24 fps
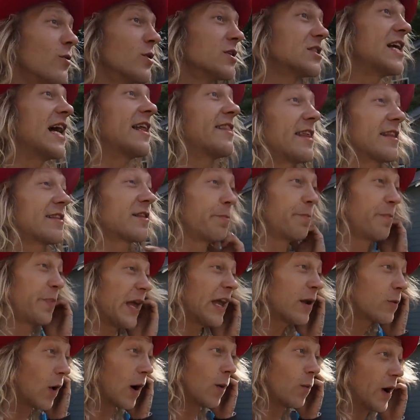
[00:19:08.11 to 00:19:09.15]
was that that the
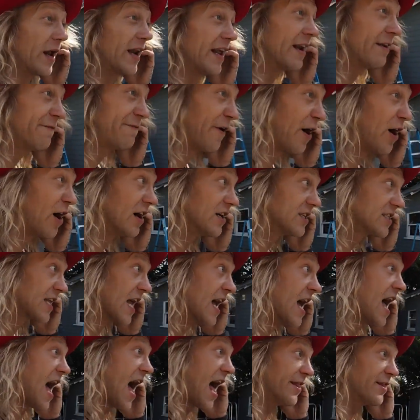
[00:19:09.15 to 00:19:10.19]
big one went in first
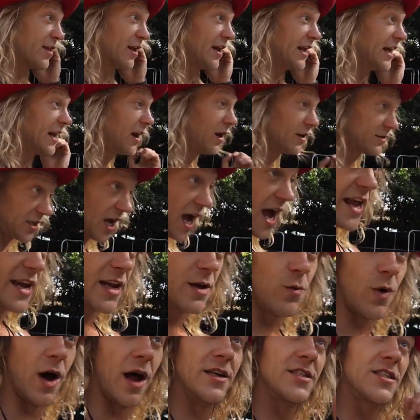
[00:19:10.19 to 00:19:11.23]
and the little tiny
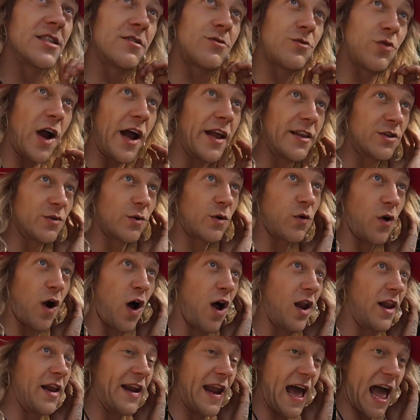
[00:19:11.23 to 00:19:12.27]
ones tried to
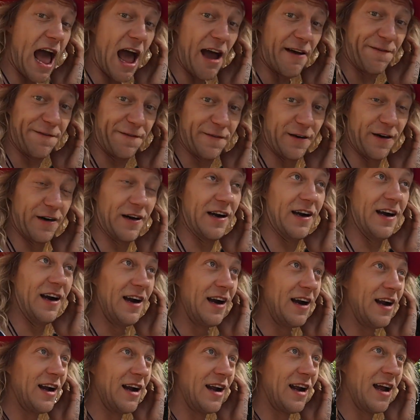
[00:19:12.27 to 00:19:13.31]
crawl in after?
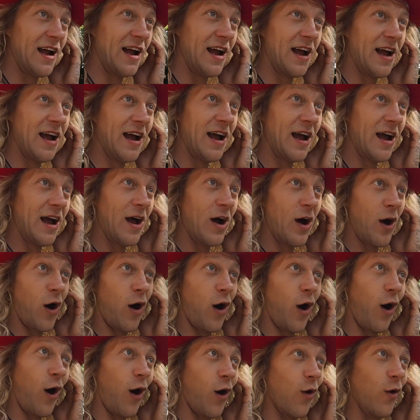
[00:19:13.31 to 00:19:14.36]
That's the,
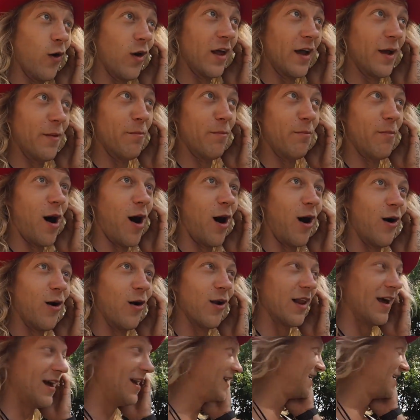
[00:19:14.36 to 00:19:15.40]
Holy moly. Holy